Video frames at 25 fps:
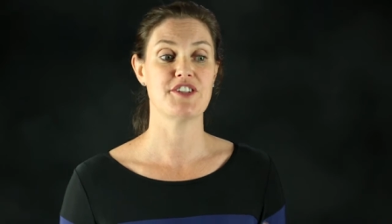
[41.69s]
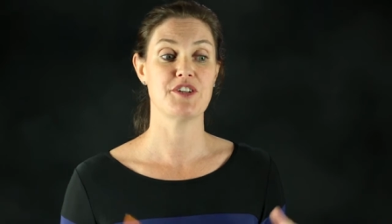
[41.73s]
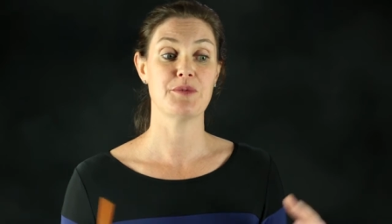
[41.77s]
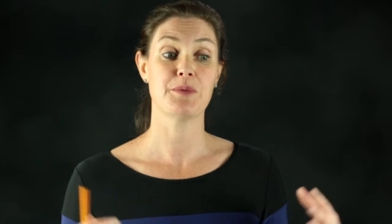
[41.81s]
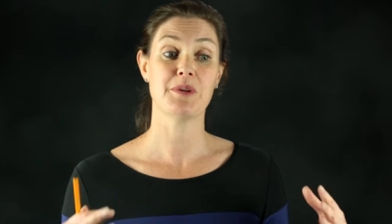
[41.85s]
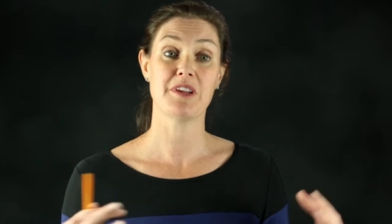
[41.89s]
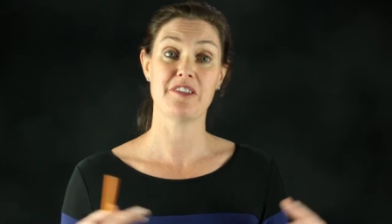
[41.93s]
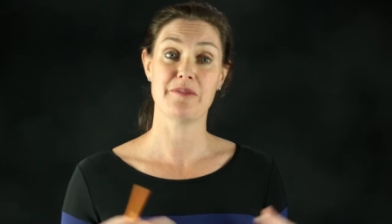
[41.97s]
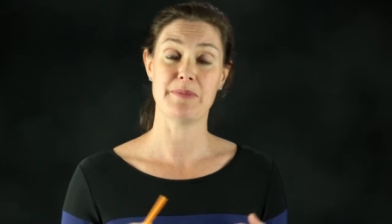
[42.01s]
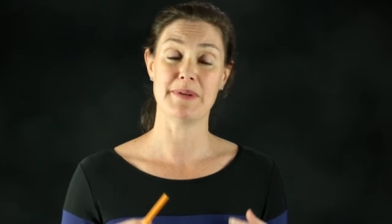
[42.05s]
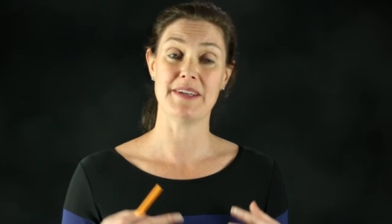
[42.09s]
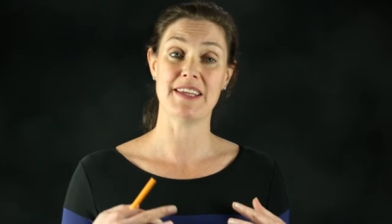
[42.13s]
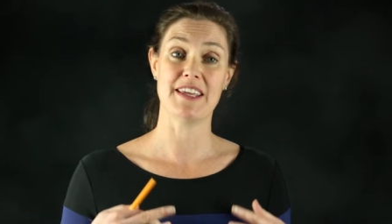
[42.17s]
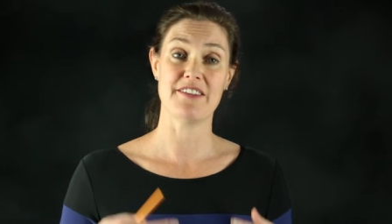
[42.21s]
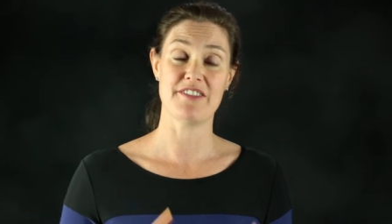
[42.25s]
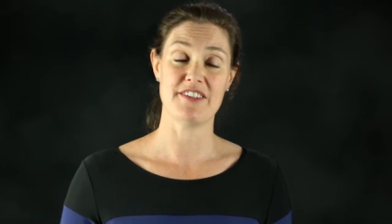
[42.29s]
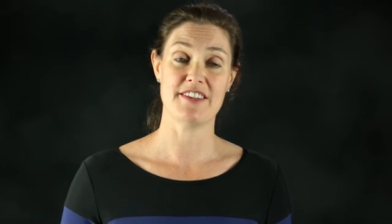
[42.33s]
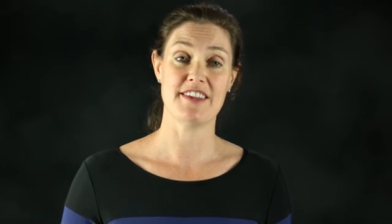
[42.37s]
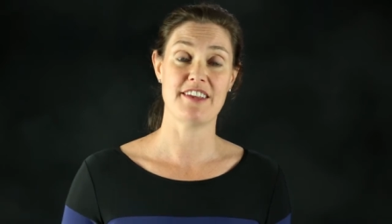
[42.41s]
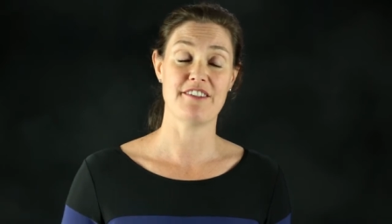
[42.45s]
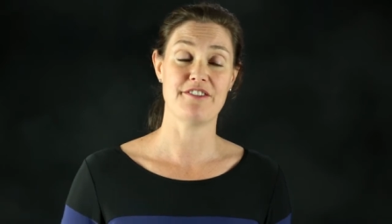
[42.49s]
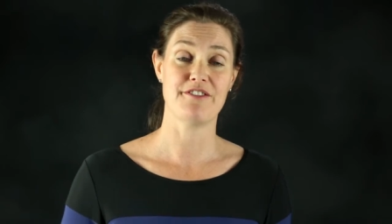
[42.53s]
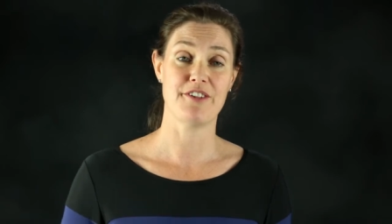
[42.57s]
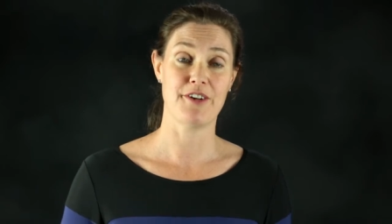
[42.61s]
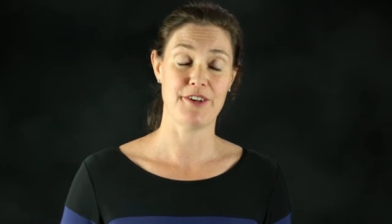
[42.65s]
You will have been given
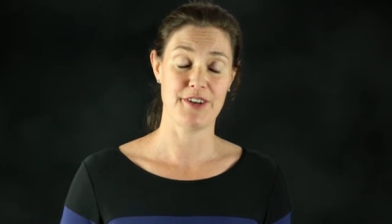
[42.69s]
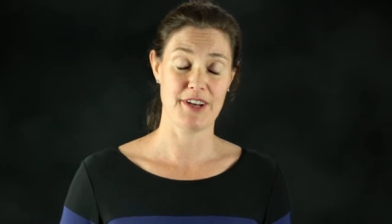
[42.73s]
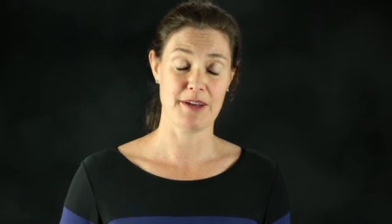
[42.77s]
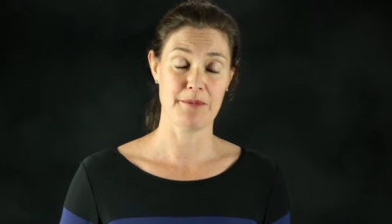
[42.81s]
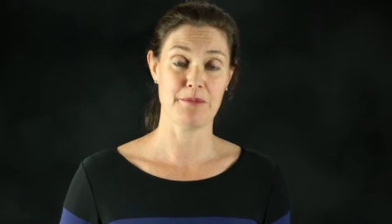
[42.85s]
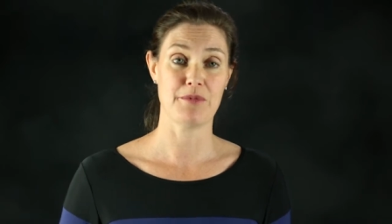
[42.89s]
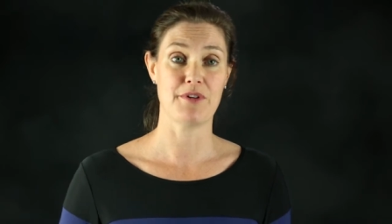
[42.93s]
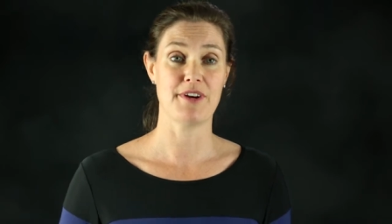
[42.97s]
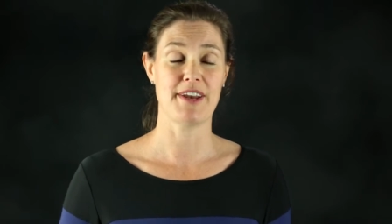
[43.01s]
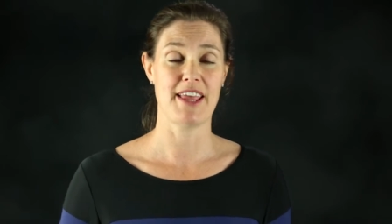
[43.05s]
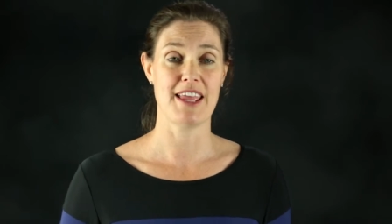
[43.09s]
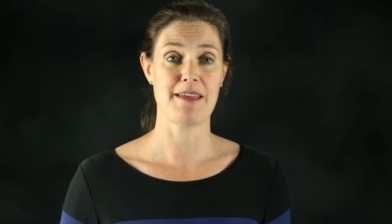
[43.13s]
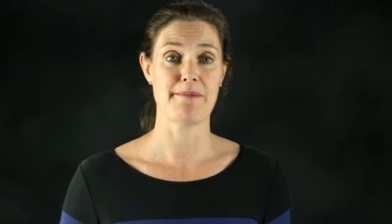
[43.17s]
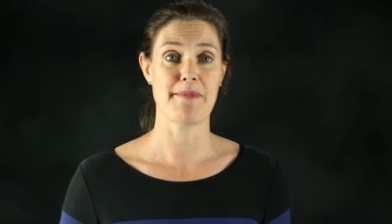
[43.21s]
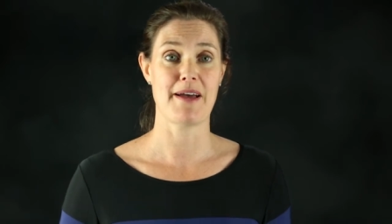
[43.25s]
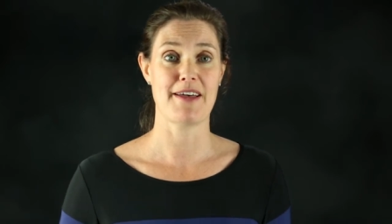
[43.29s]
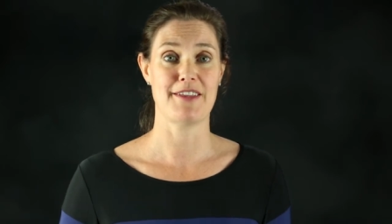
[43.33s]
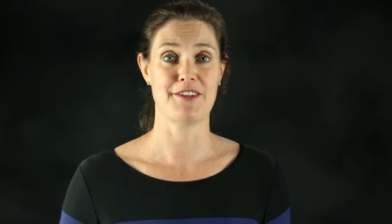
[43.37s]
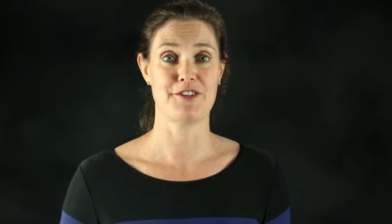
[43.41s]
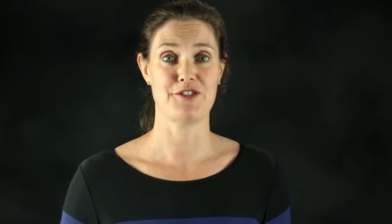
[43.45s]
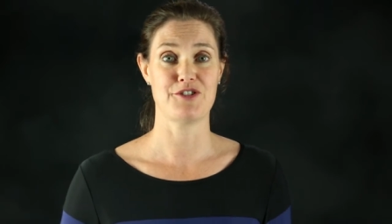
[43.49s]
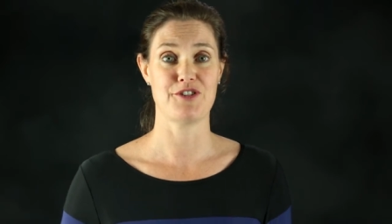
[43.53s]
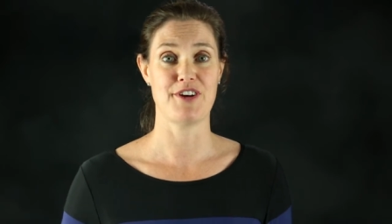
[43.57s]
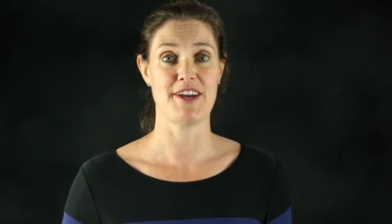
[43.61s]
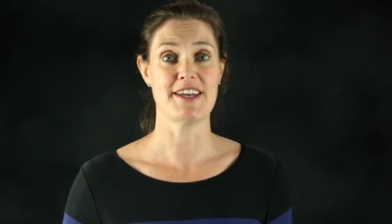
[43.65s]
their phone number and email
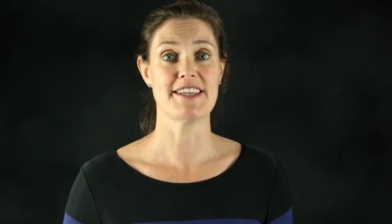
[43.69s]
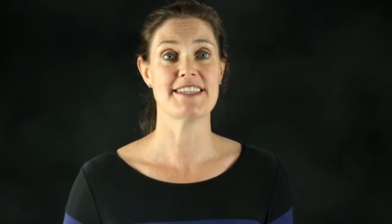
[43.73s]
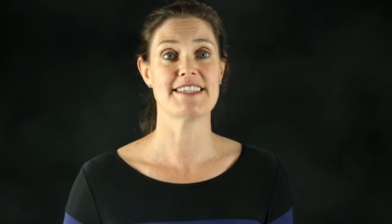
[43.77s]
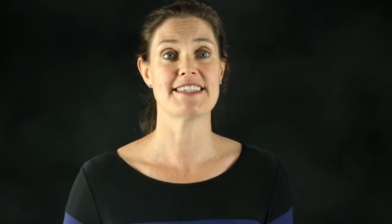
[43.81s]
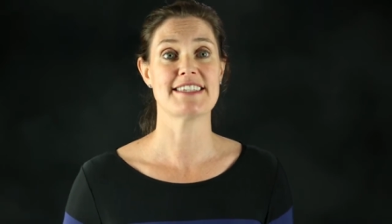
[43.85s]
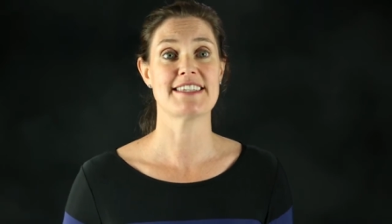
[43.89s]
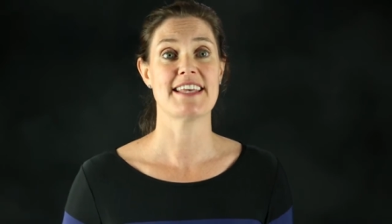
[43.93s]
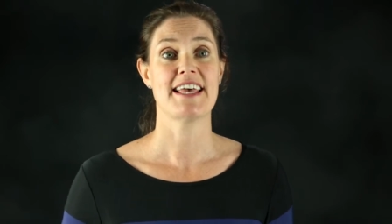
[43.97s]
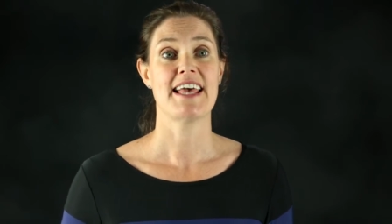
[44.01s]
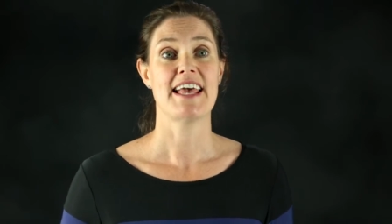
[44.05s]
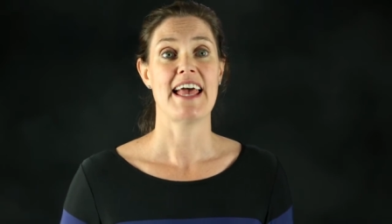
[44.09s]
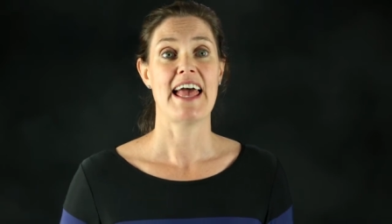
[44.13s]
address,